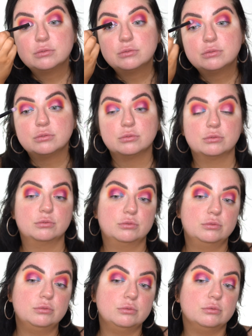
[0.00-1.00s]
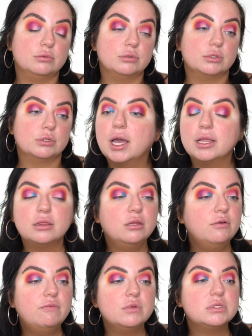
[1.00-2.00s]
I don't know. Ooh, I
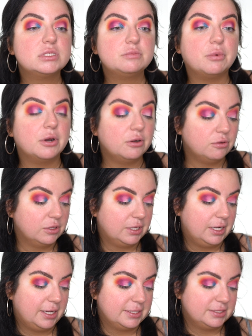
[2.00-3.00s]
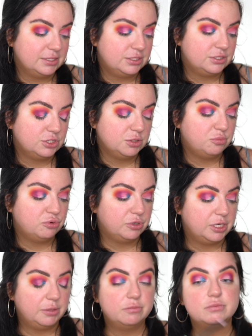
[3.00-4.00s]
love the sparkle it has. It is such a
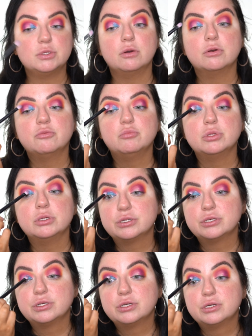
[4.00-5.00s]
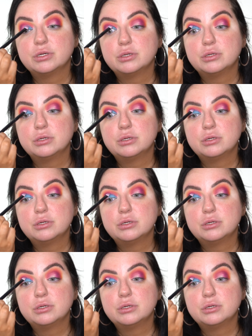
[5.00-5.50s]
pretty tone of blue for sure.